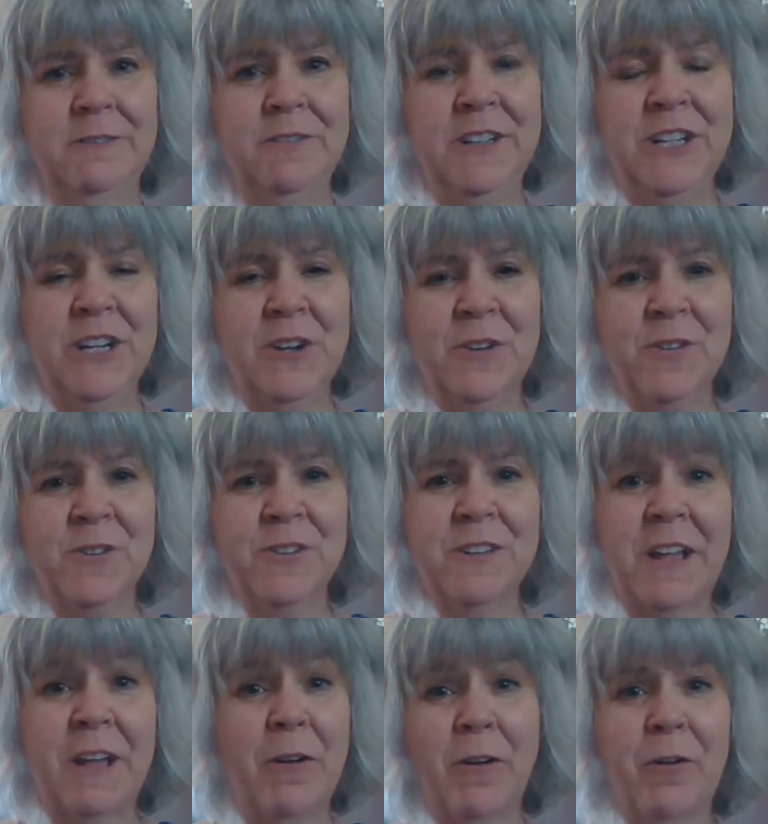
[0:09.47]
videos.
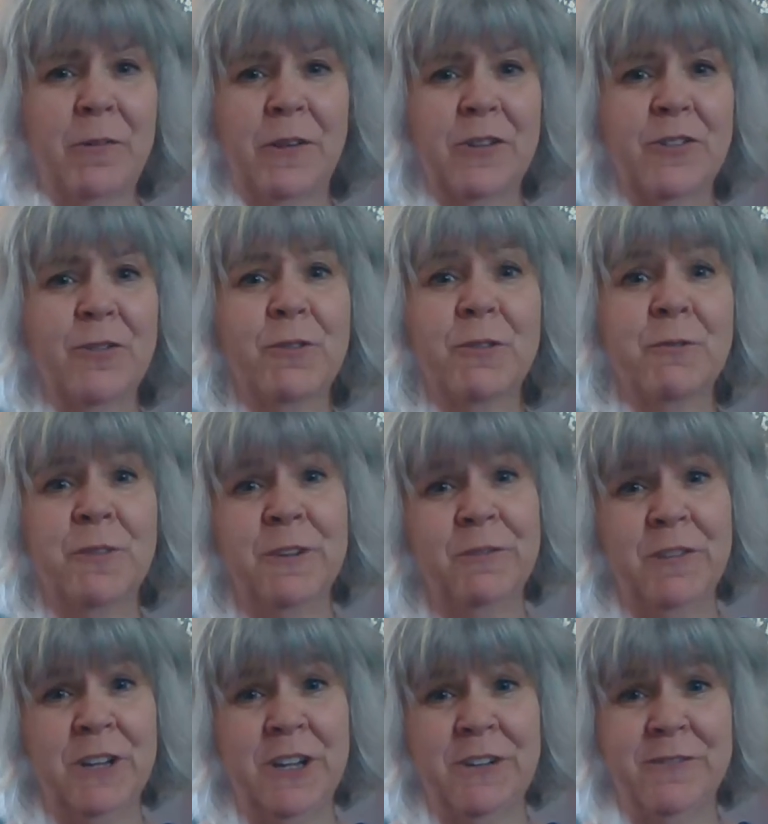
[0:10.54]
Uh, oh, there's over
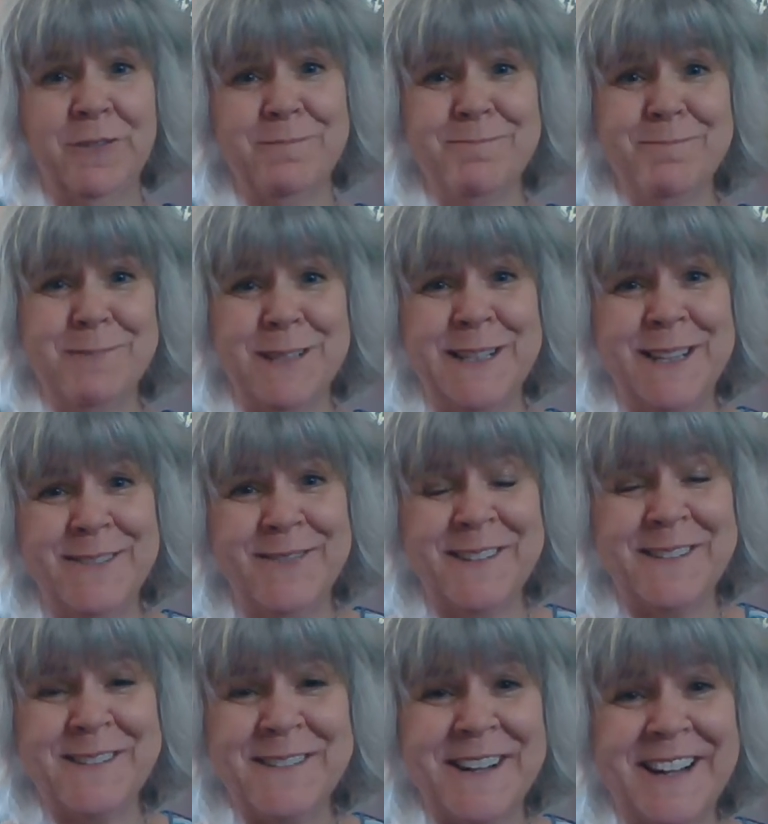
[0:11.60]
50 of them, believe it
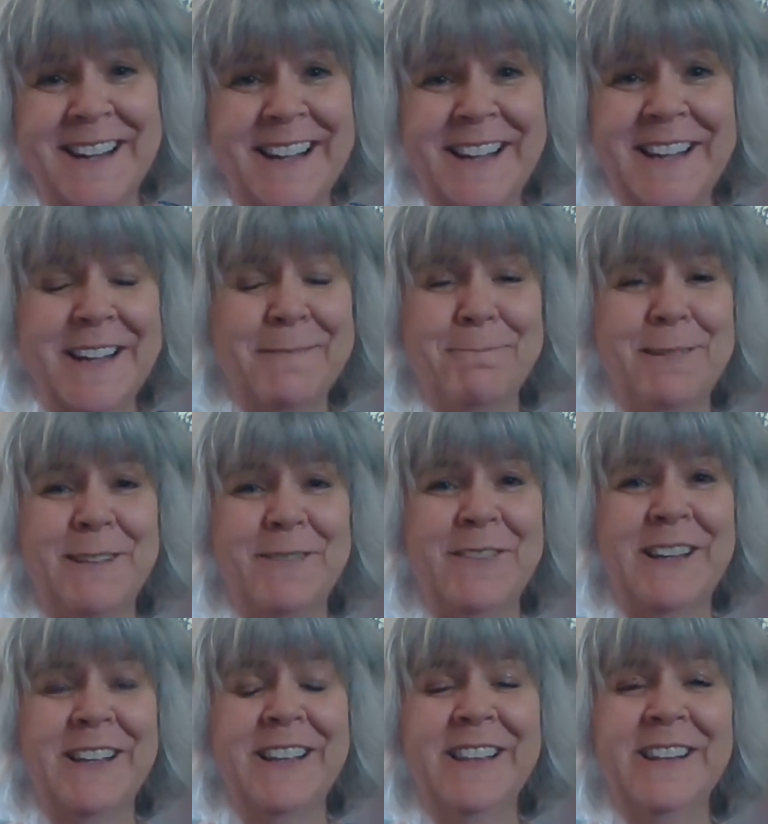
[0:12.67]
or not. I can't believe
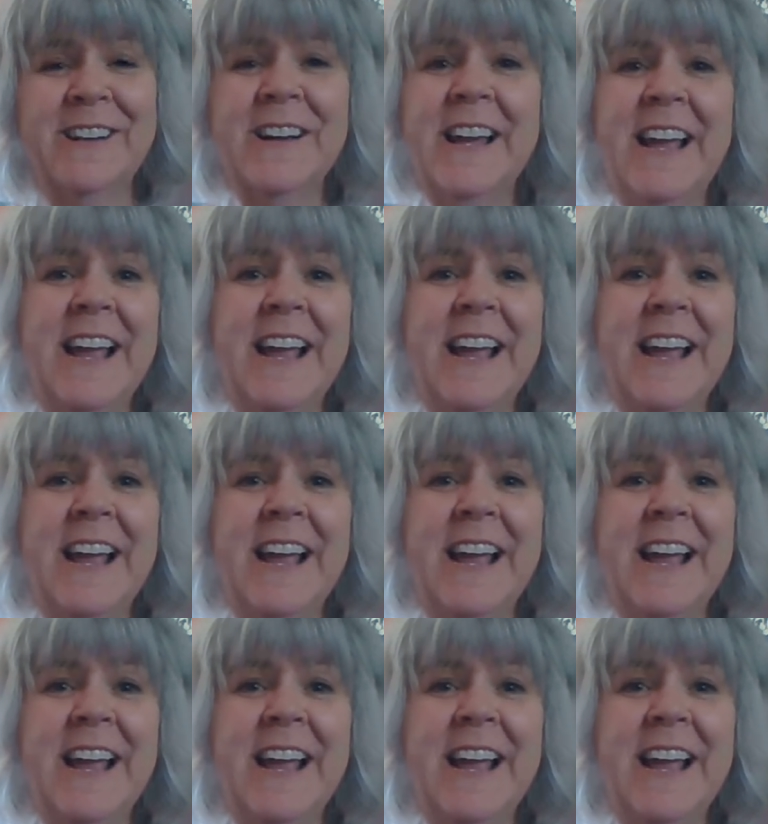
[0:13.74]
that either.